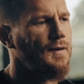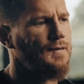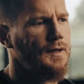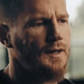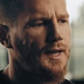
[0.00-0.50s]
I
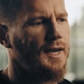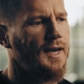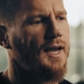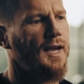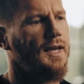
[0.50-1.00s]
felt like I
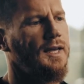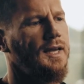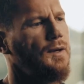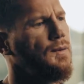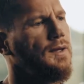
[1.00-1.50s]
got
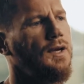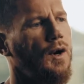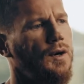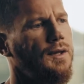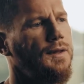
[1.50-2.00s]
hit really
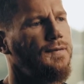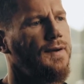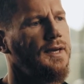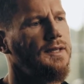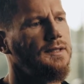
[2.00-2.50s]
hard in the
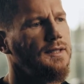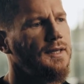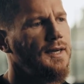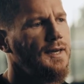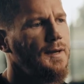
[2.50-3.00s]
face.
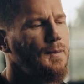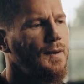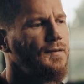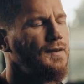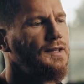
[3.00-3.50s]

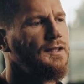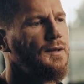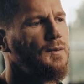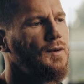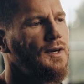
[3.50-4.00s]
My
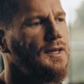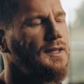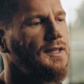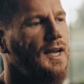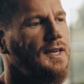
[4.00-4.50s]
vision
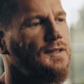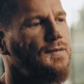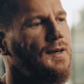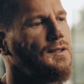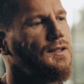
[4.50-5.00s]
was as if
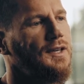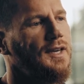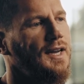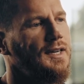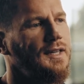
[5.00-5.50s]
I was
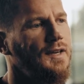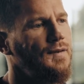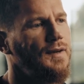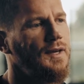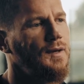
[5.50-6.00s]
looking at a
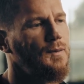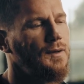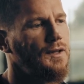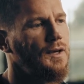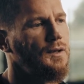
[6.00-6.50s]
TV
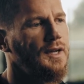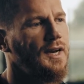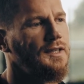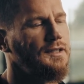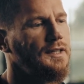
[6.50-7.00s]
with no
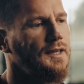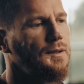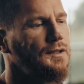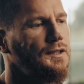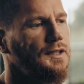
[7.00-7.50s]
connection. It
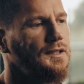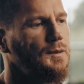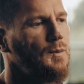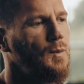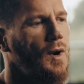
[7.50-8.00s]
was just
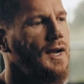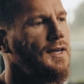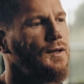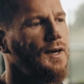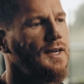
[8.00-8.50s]
white
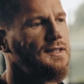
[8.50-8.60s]
and gray